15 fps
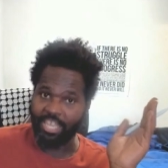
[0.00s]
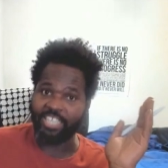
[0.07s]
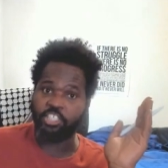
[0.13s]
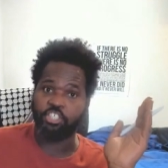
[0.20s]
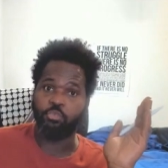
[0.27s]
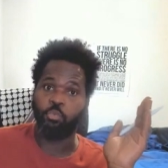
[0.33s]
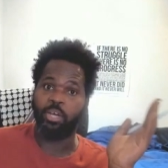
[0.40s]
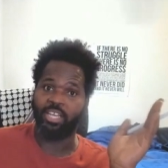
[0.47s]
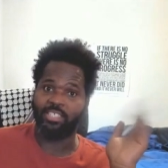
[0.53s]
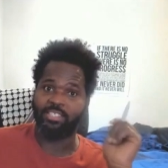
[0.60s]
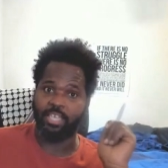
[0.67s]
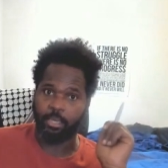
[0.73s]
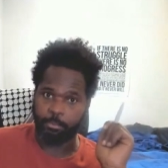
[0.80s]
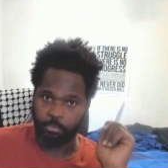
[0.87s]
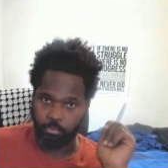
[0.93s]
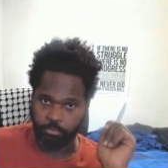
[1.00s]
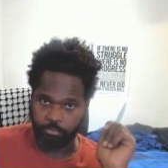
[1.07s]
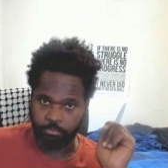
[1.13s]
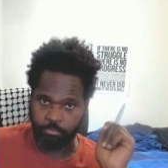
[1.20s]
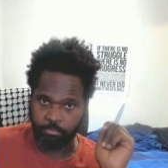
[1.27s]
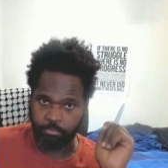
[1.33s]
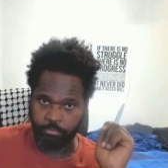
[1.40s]
That's just one example.
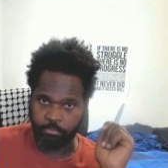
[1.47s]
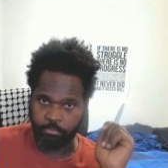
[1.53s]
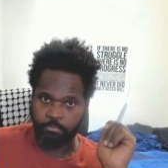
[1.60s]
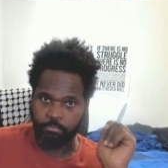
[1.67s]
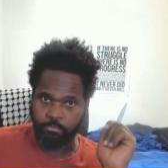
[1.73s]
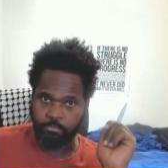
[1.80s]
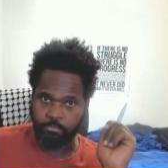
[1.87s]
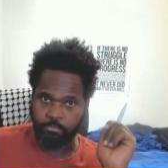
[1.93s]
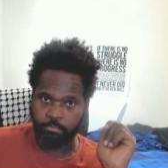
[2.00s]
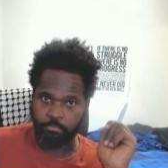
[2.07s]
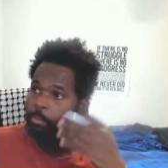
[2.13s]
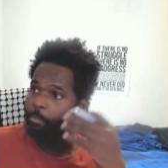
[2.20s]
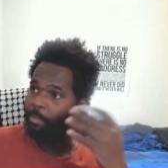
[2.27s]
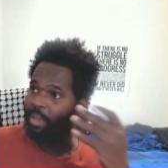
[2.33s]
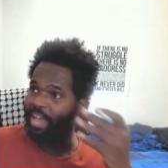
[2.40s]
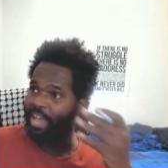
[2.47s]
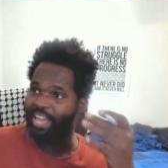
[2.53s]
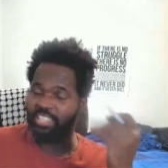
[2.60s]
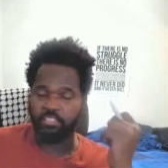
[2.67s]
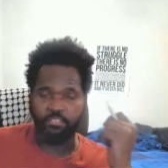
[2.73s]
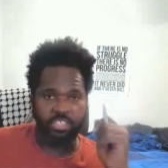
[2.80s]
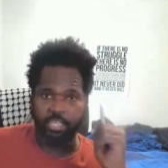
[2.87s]
We passed
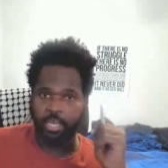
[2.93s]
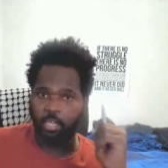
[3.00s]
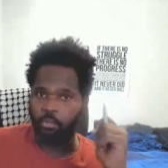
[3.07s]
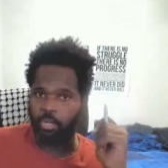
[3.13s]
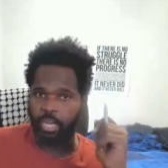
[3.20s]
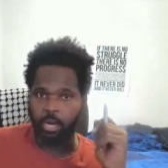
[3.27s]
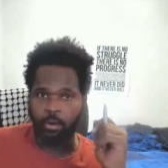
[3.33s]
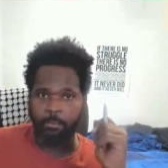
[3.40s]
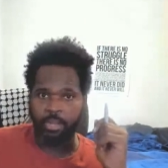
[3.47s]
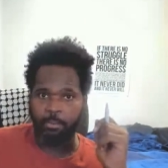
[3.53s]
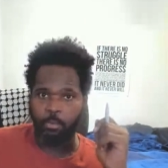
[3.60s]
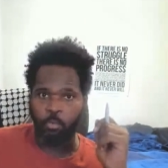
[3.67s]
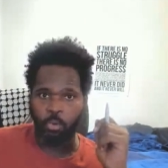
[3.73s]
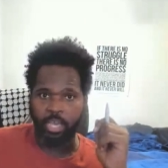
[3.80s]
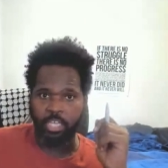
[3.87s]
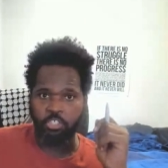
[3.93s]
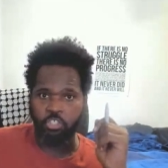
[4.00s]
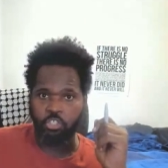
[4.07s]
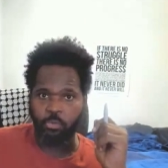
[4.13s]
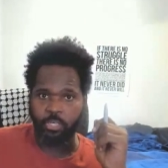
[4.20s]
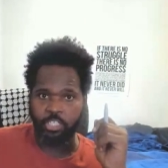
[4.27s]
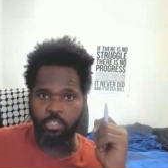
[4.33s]
the $15 an hour minimum
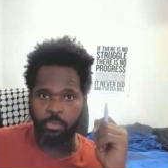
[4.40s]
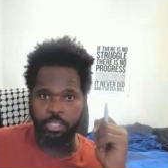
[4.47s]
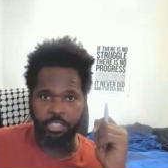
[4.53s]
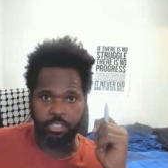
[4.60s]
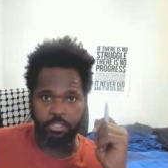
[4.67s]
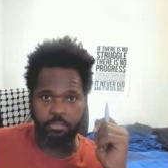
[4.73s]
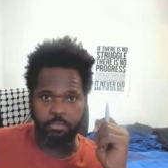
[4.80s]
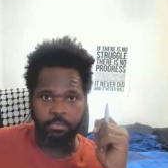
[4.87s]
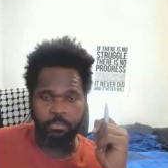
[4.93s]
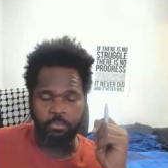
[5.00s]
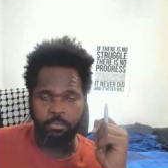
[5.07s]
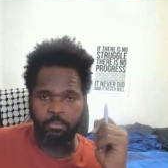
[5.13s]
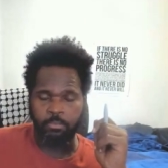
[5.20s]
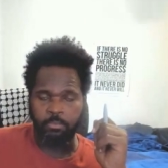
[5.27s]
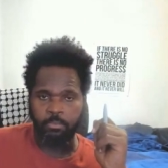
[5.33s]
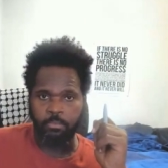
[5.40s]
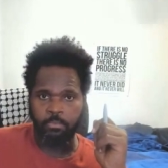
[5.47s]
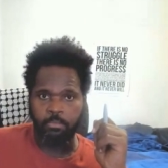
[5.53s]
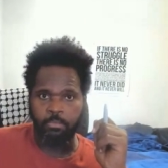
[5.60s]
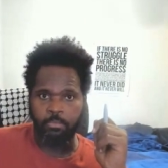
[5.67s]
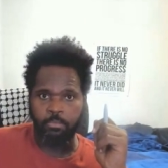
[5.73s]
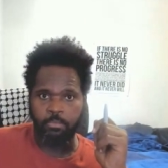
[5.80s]
wage in 2022.
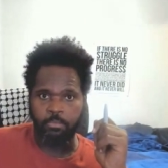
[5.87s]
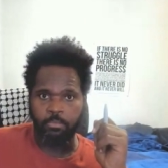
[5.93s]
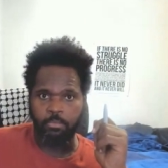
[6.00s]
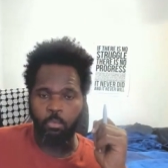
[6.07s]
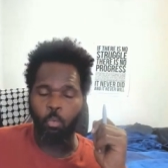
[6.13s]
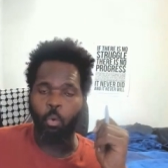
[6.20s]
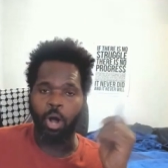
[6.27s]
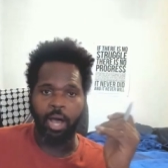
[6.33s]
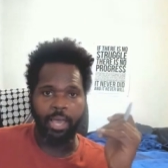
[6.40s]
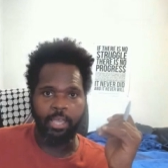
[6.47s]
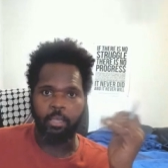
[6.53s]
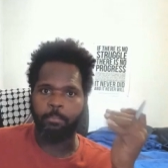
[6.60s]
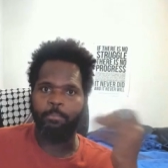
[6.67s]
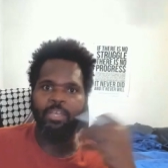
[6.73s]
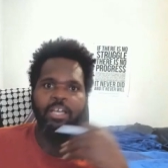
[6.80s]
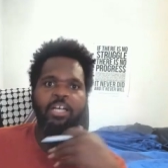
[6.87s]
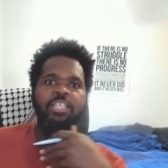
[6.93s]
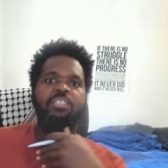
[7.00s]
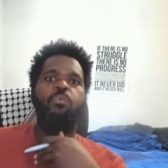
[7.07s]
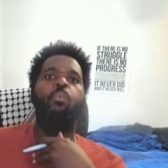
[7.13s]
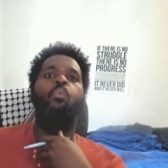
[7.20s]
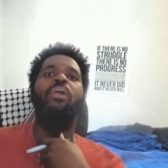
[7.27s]
Why?
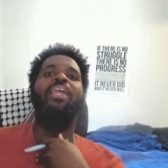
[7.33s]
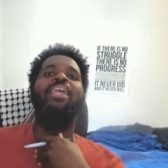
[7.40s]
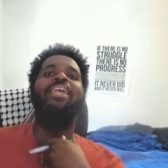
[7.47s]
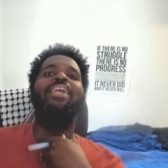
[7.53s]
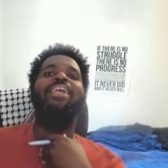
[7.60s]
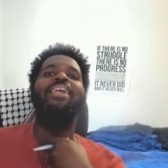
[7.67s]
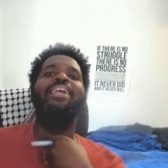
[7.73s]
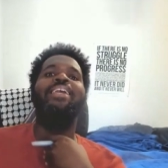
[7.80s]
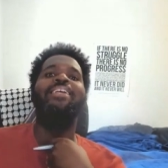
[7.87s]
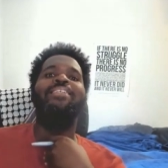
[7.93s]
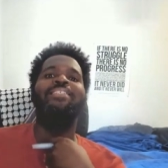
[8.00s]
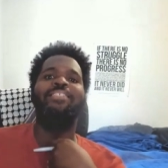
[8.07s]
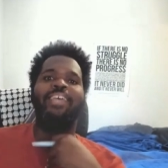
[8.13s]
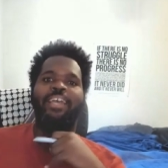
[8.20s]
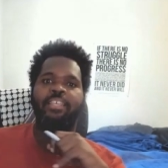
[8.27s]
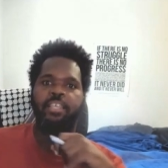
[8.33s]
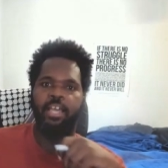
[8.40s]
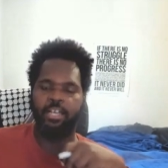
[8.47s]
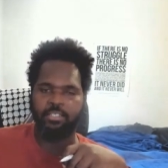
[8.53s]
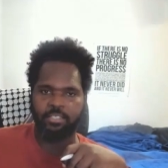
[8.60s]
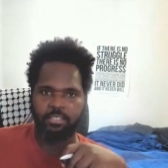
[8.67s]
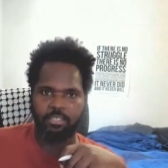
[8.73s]
Because we said
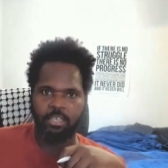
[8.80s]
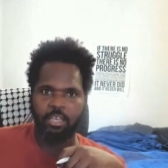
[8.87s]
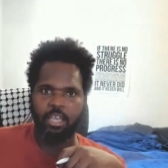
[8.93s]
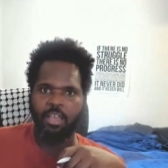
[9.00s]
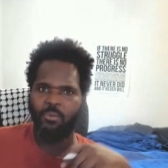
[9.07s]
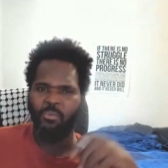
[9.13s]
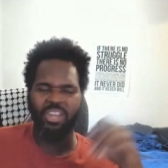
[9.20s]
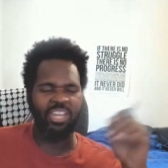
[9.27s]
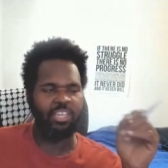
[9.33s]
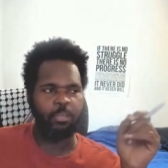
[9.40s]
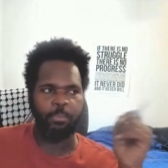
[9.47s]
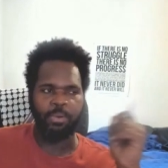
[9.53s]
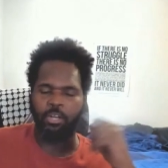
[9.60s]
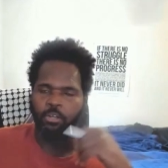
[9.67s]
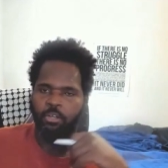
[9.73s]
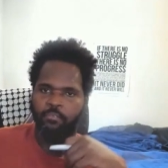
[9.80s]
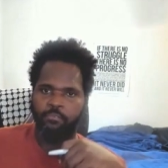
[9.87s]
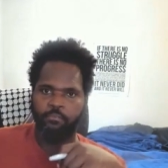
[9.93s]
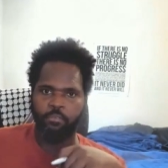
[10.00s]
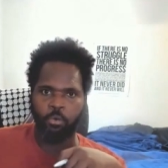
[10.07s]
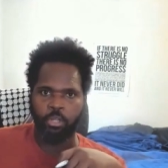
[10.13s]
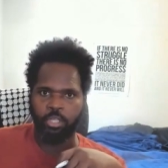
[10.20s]
yes. We didn't depend on
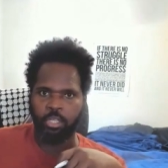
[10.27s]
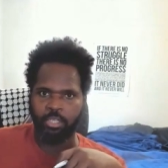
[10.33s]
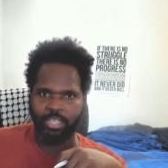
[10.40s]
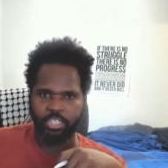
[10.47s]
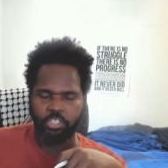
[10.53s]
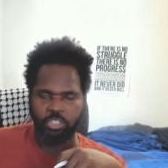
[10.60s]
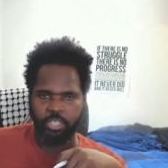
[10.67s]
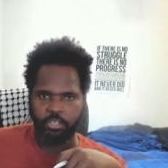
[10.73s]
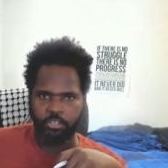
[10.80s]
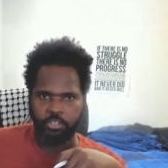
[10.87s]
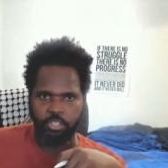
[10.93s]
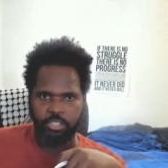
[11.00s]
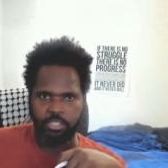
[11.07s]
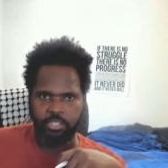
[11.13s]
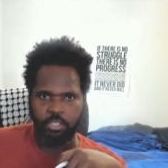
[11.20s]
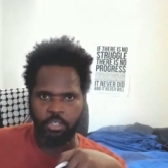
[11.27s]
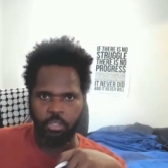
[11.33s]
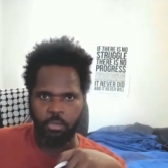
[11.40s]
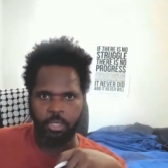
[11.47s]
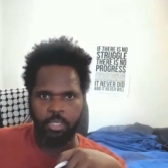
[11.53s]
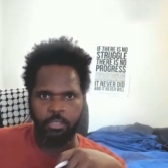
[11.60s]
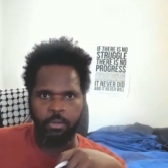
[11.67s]
the on the legislator to, to
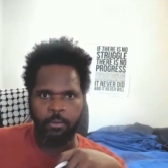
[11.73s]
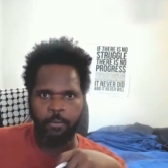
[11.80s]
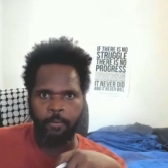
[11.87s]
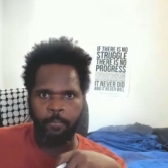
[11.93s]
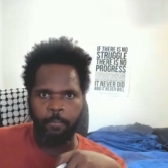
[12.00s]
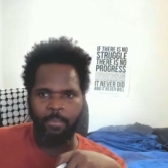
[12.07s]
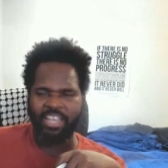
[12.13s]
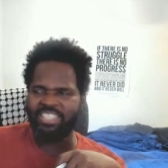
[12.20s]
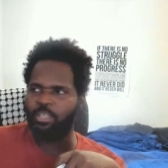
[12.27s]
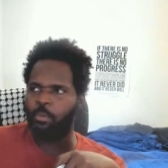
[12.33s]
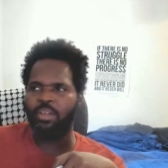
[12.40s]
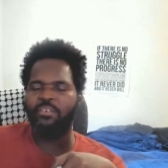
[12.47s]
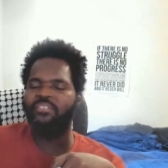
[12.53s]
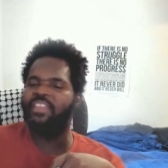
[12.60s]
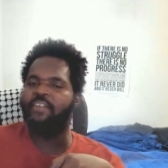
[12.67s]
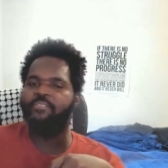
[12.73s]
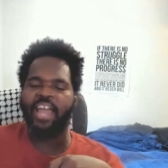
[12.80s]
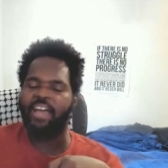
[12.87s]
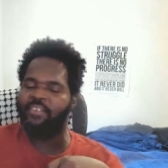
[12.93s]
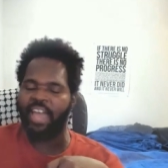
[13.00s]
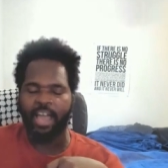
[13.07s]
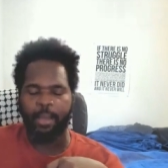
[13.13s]
do it because it would never
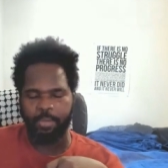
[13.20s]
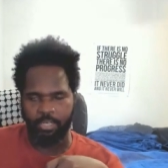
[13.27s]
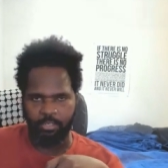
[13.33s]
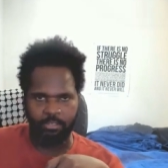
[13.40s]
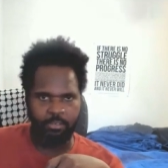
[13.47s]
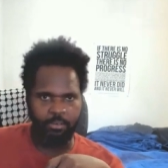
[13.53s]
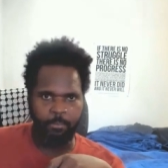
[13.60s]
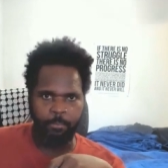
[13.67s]
have happened.